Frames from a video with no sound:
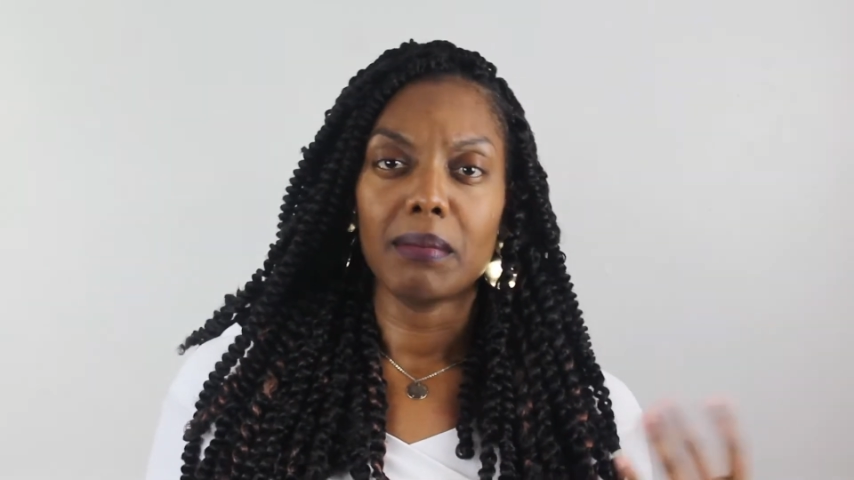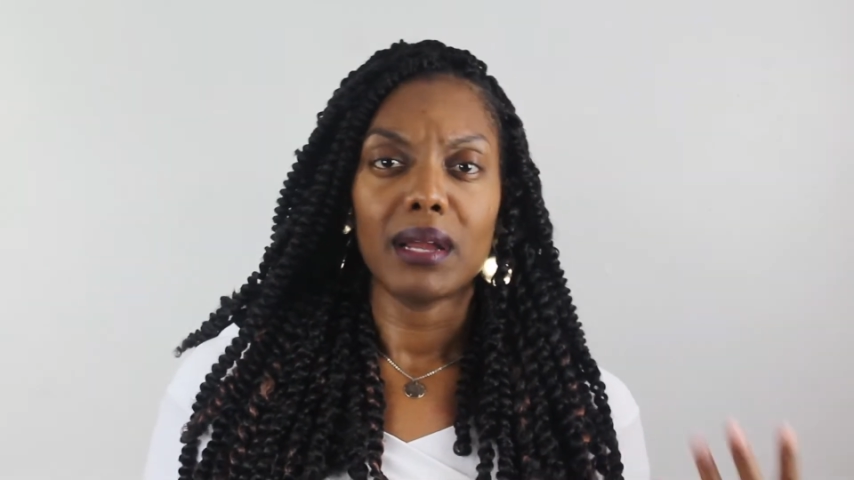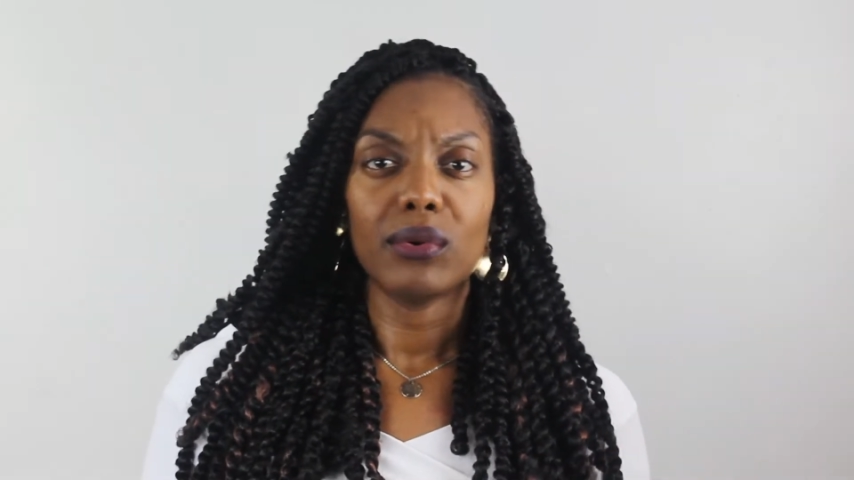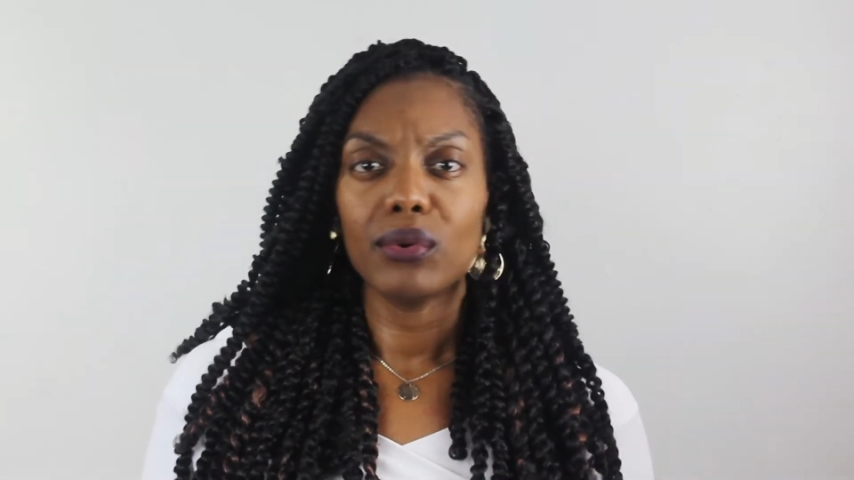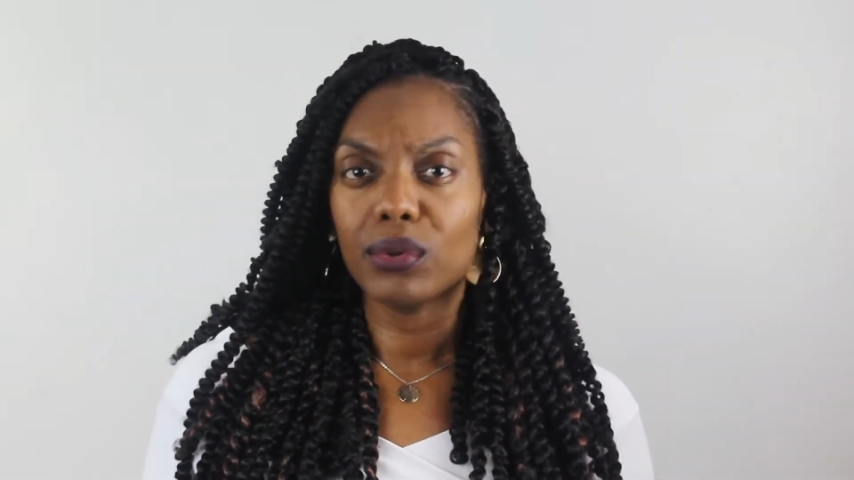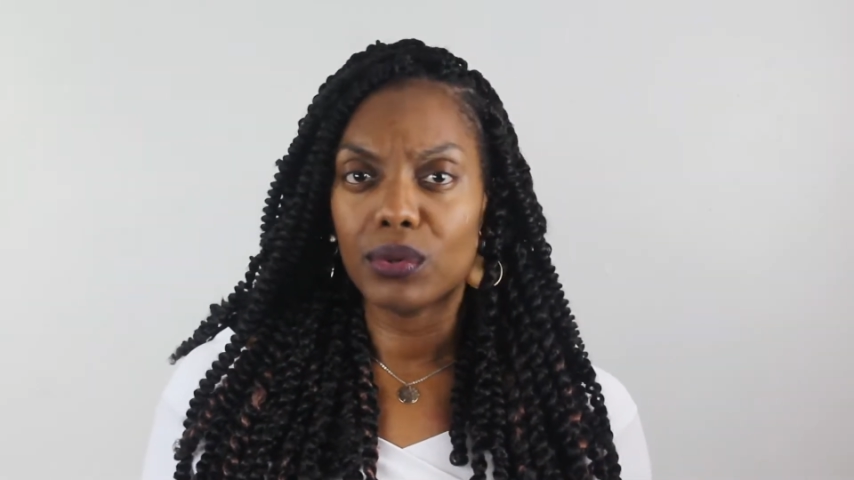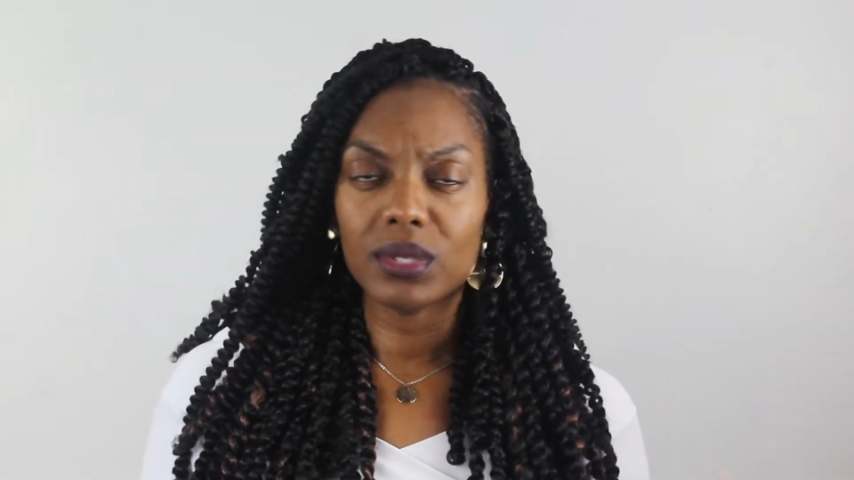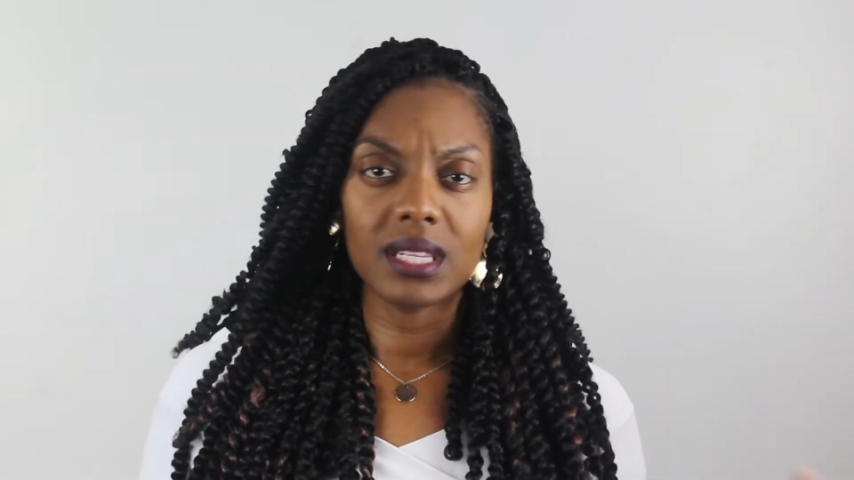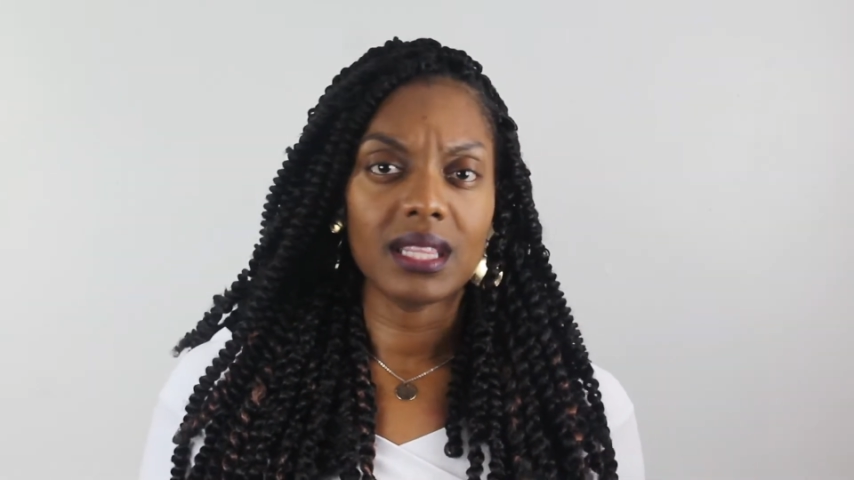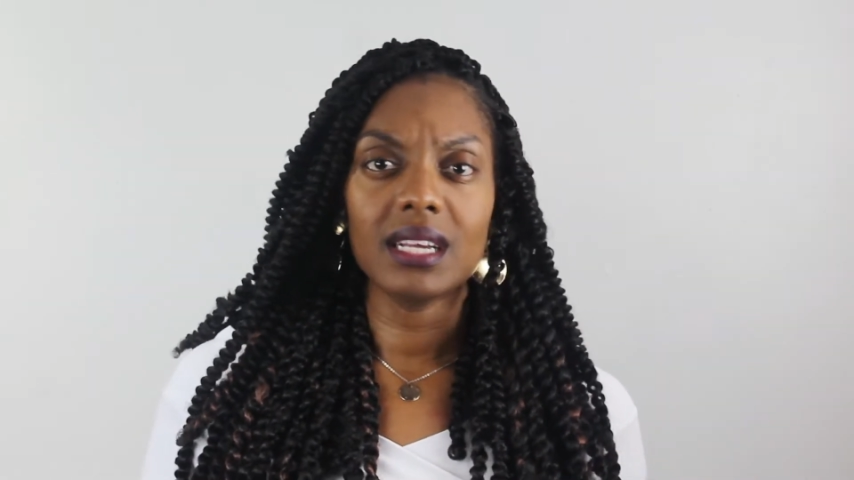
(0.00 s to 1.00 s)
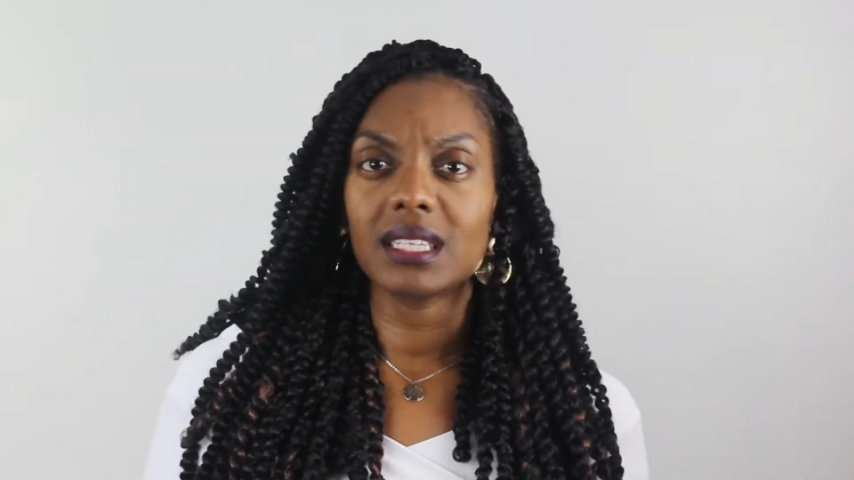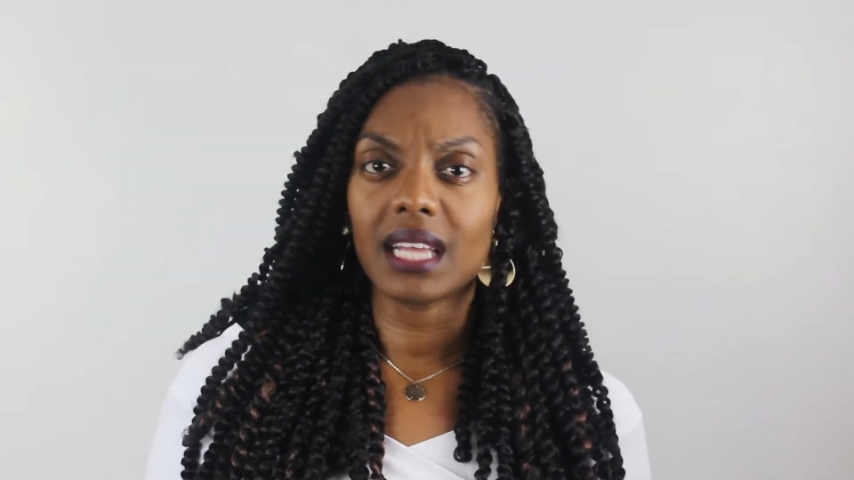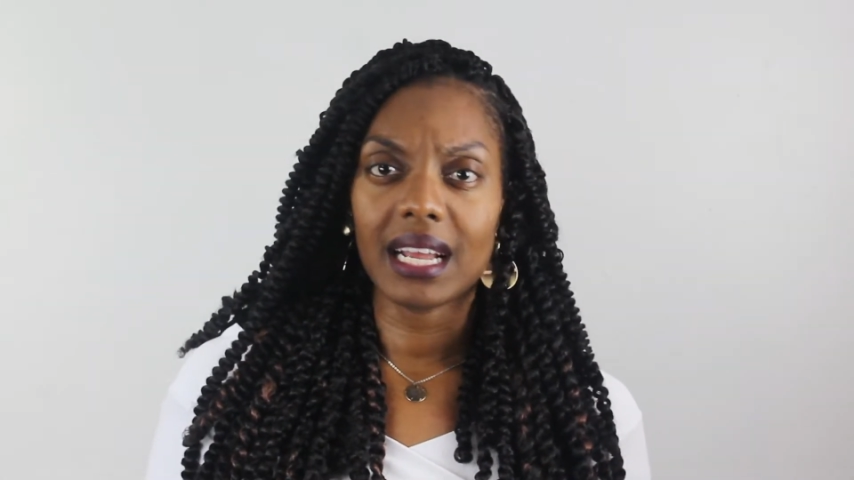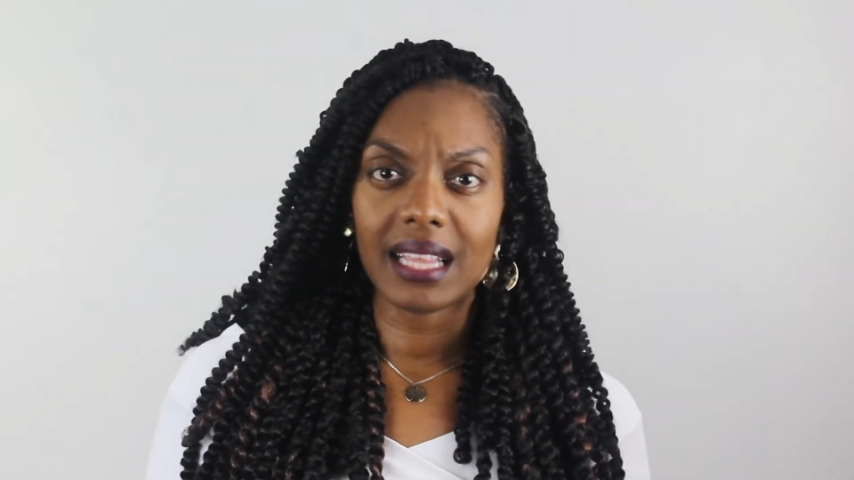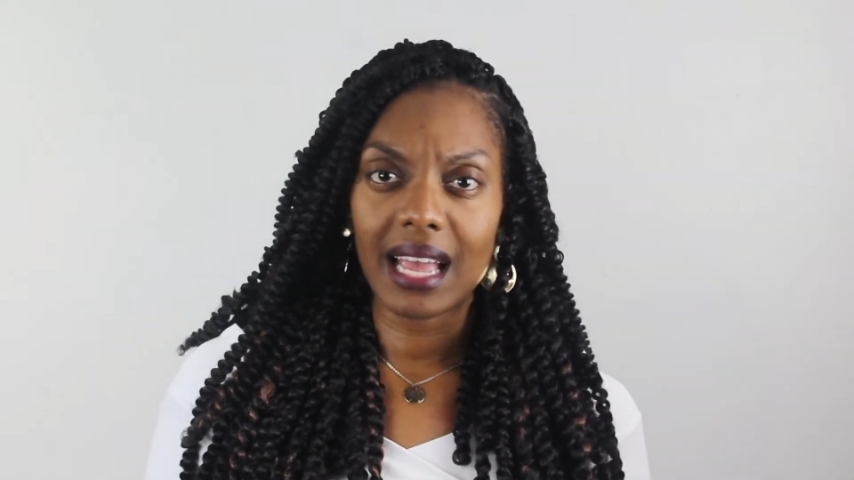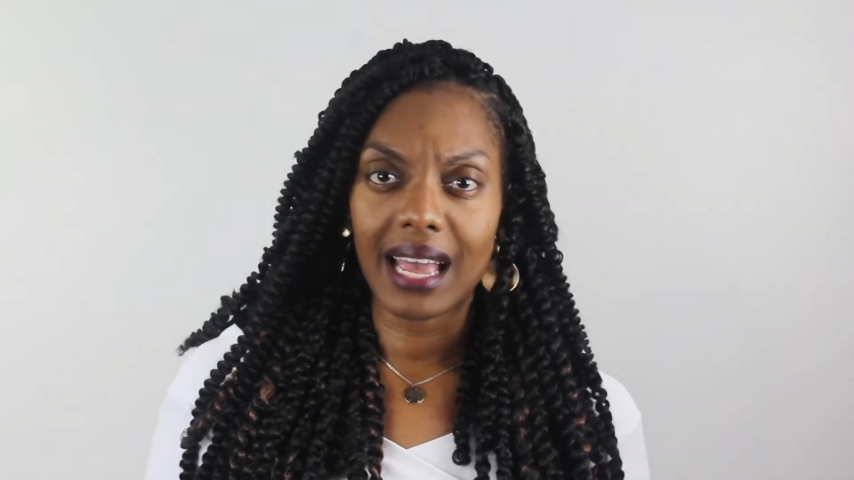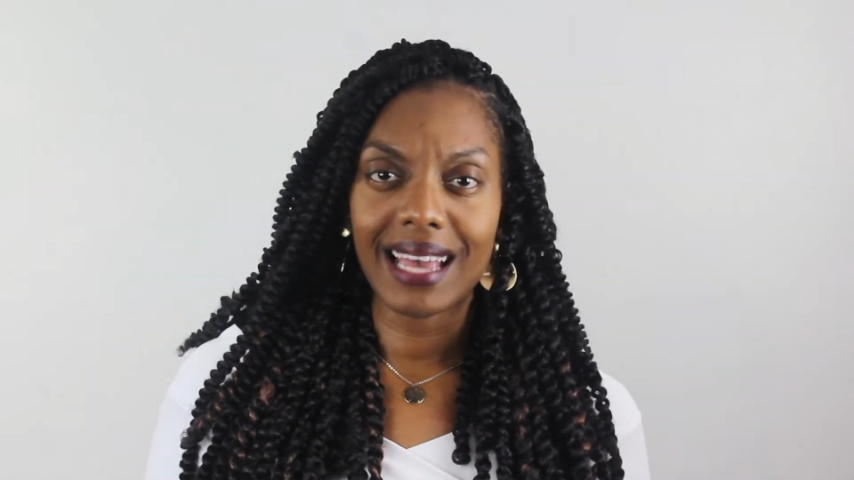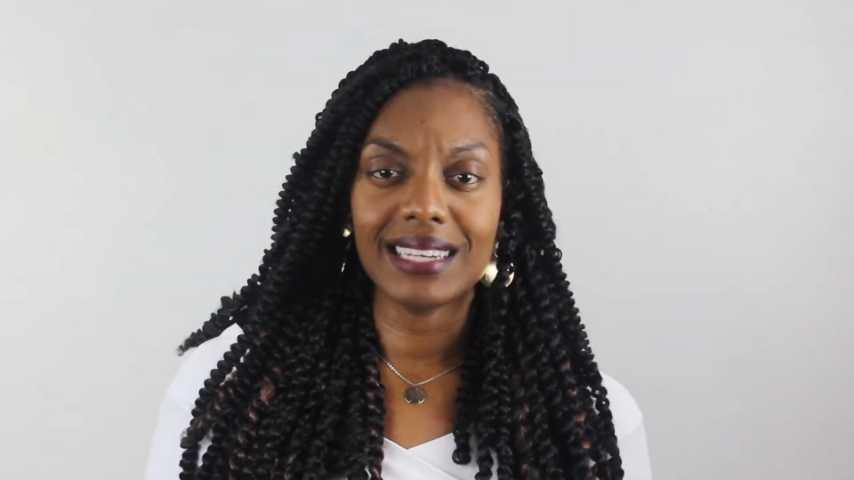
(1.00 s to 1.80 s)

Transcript: my nudes and things like that,